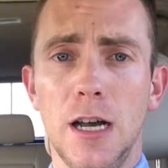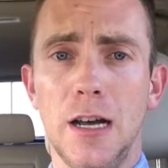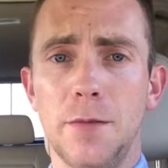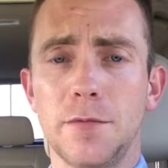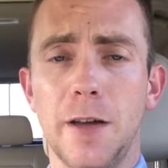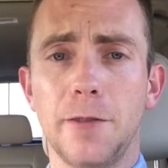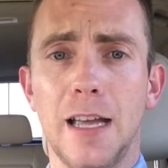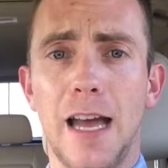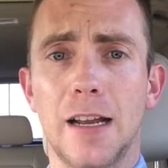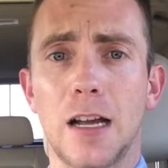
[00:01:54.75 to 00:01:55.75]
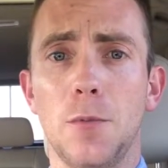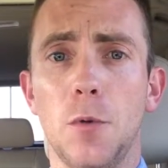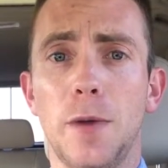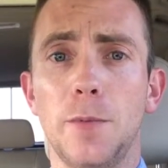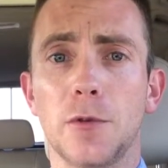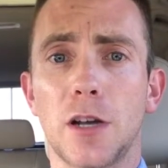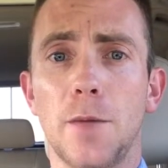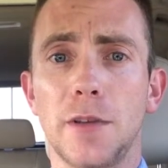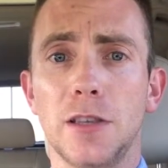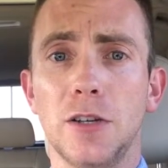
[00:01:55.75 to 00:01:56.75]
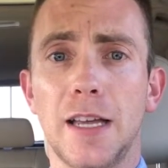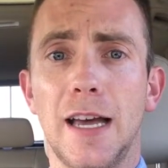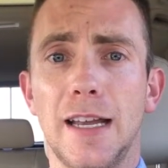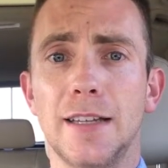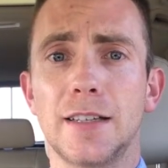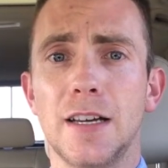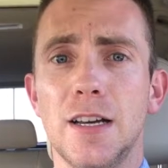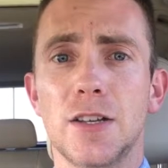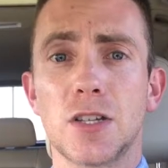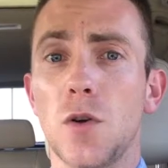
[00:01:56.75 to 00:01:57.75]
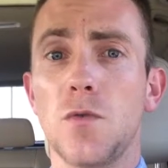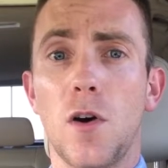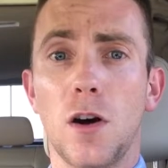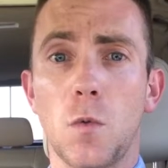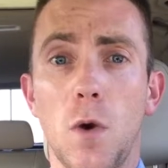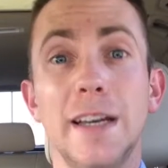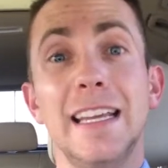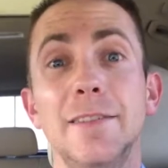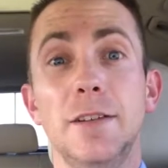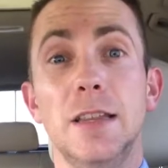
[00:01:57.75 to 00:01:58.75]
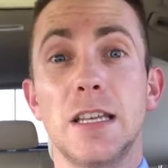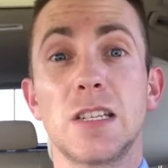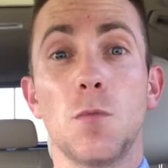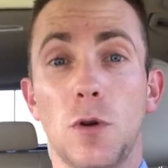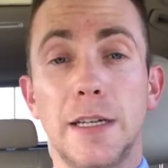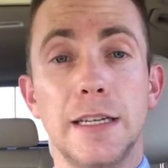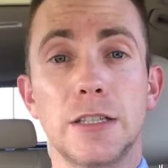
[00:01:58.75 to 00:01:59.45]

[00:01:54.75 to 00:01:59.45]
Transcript: Um, definitely had a couple people come and look at it so far, one even this morning.